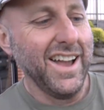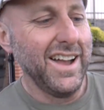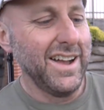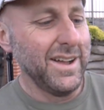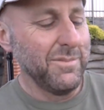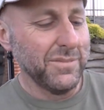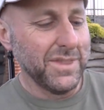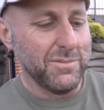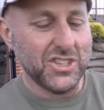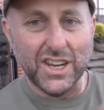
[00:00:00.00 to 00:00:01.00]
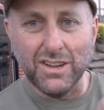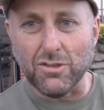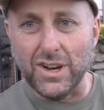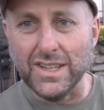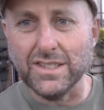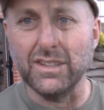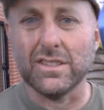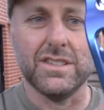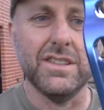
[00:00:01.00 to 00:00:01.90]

Um, the machine riser looks